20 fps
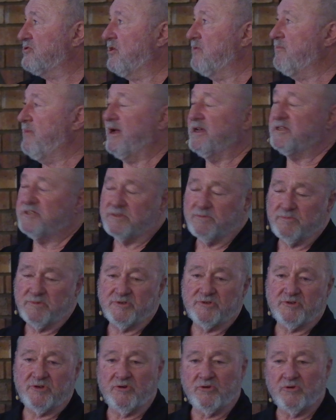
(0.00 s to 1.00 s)
also made
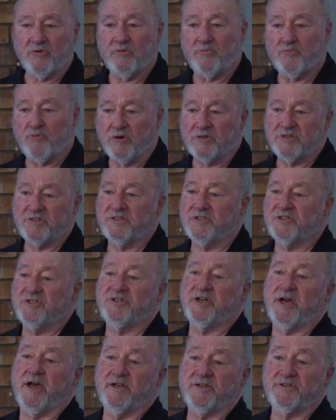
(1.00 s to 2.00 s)
some internal
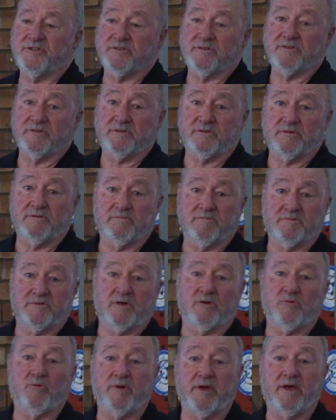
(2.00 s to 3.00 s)
process changes.
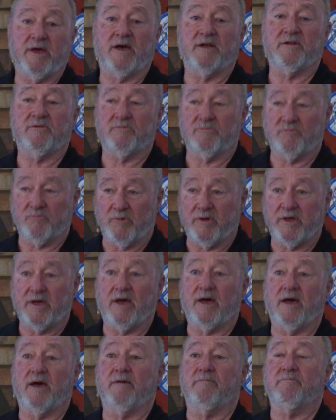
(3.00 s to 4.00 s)
So we are,
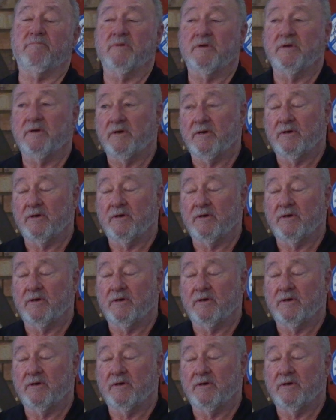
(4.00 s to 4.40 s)
we are